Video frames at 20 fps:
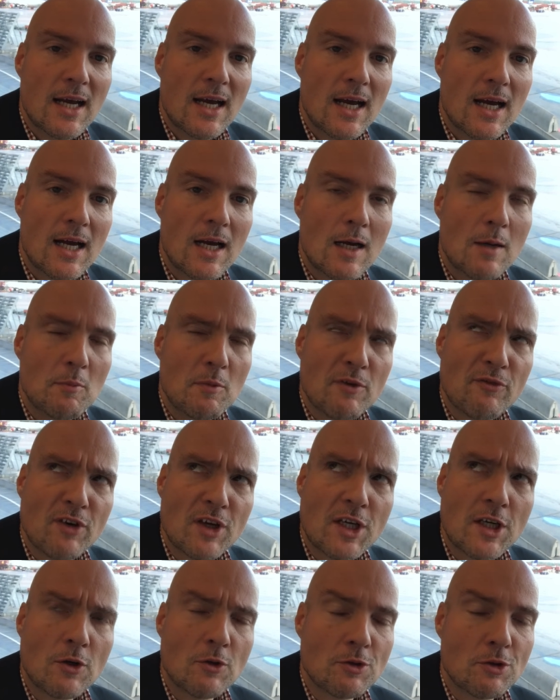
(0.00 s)
If
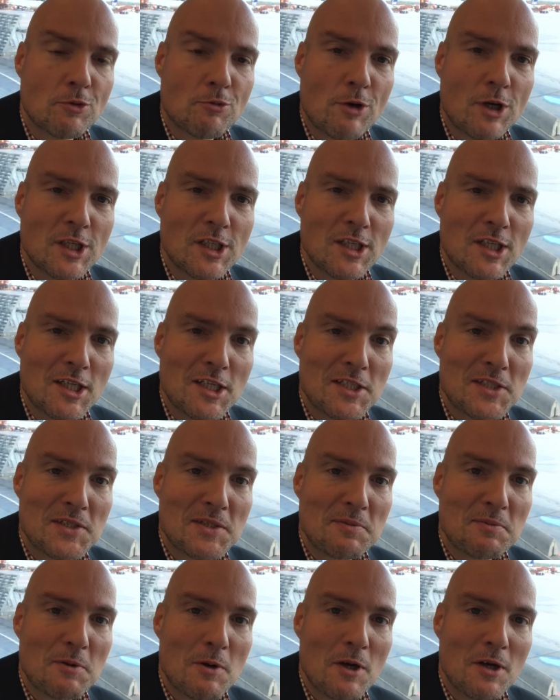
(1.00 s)
I counted right at
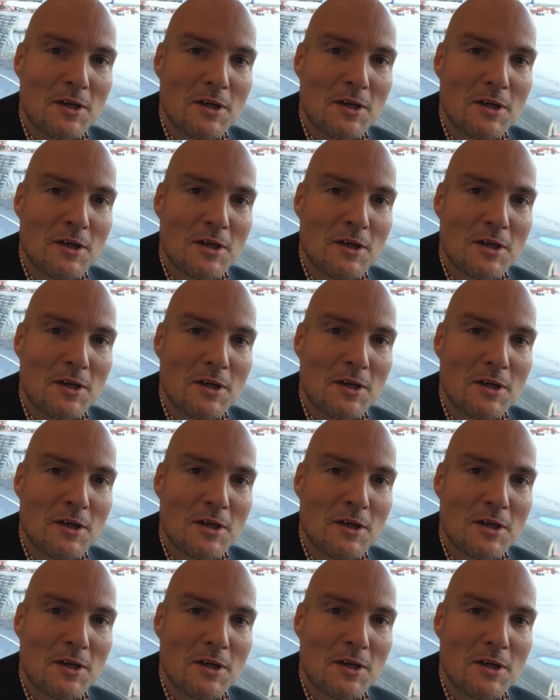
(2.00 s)
least,